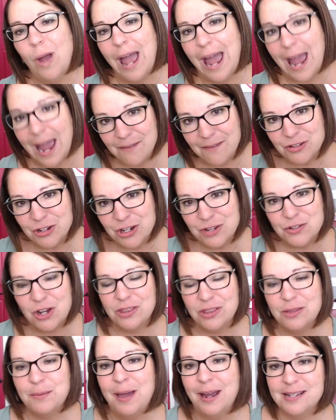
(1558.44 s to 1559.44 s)
after you
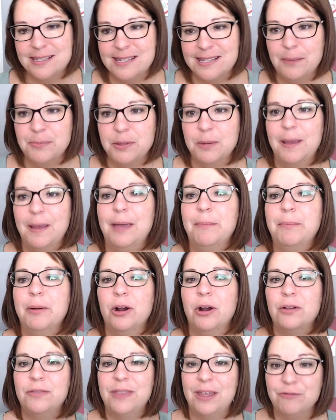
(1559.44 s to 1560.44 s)
taught them how to set up their
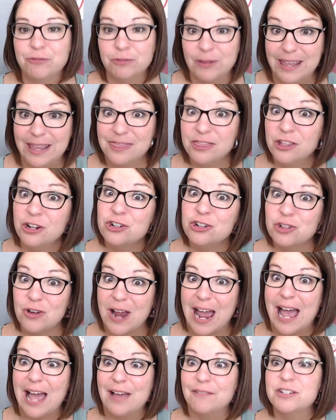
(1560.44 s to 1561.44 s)
paper, they've written their
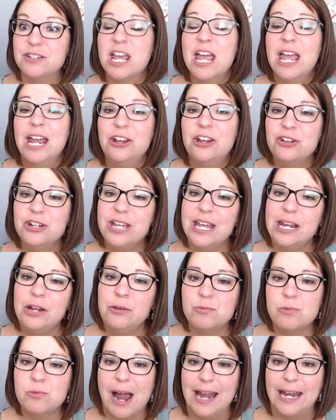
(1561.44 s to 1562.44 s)
draft, and you're
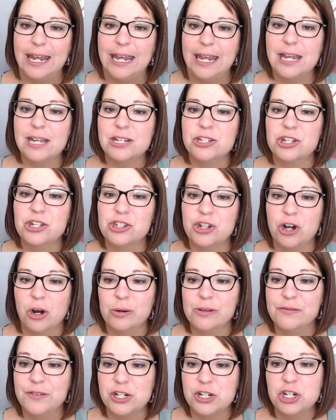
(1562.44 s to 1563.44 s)
getting ready to
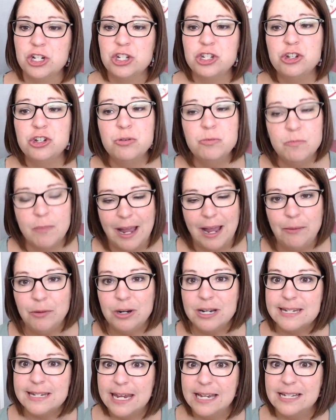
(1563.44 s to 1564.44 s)
start revisions, you might
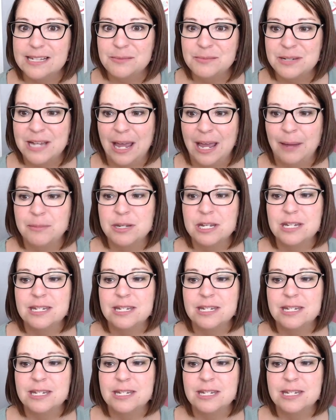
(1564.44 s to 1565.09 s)
want to take some time